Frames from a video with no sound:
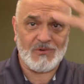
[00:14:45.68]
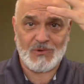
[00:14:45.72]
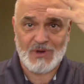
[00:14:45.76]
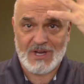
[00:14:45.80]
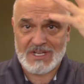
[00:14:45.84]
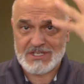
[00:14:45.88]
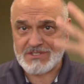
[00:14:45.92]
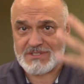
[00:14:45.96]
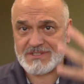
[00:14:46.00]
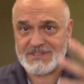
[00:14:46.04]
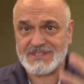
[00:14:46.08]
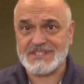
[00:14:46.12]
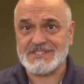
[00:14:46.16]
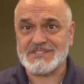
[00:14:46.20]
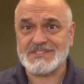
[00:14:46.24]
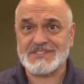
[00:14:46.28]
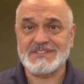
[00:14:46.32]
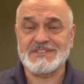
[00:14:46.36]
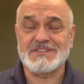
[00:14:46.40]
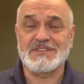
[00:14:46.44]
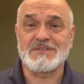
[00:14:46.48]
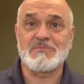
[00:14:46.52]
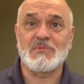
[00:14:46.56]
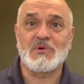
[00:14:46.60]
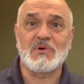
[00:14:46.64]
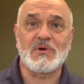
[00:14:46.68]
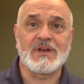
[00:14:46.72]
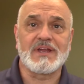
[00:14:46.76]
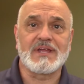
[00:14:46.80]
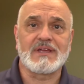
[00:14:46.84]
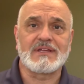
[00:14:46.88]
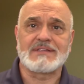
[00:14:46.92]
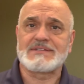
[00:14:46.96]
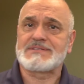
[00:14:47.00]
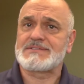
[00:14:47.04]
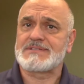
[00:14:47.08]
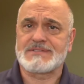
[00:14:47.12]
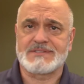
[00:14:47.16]
watch this in the
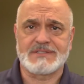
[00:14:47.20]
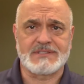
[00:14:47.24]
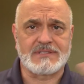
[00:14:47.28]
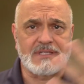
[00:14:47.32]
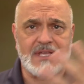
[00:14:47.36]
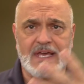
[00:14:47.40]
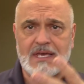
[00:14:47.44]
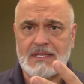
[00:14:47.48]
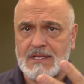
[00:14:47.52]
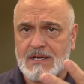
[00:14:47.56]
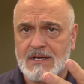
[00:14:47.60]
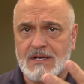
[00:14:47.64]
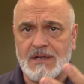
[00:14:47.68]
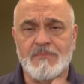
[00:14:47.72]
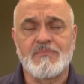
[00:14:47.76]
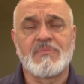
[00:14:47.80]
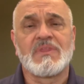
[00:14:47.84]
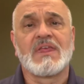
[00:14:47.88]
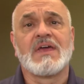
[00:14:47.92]
morning. This isn't that long.